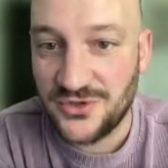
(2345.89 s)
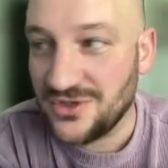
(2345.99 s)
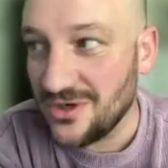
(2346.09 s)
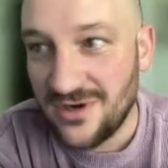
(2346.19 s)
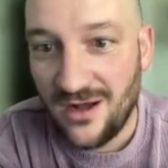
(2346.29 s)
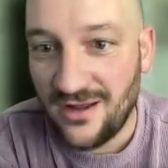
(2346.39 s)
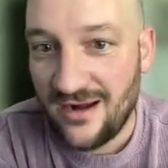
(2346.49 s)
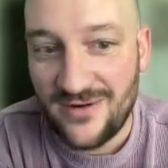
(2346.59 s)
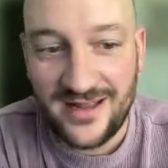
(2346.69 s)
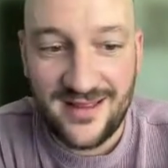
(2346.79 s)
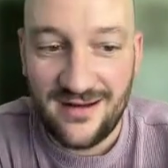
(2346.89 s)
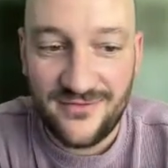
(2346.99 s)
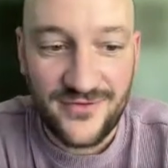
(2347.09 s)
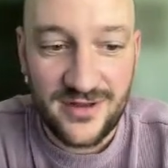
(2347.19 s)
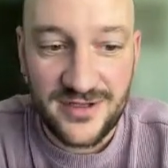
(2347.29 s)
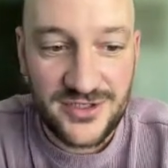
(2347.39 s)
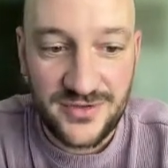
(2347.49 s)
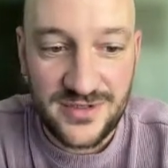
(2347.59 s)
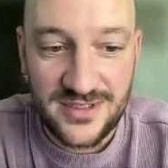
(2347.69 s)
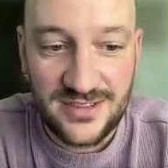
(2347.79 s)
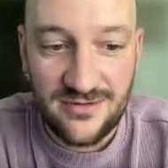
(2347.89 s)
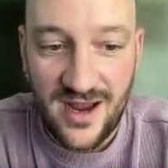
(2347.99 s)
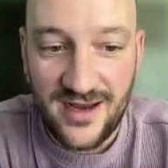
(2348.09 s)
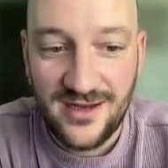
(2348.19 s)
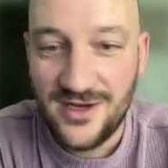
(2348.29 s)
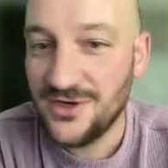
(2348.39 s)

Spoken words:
don't call it out right there in front of the students, right?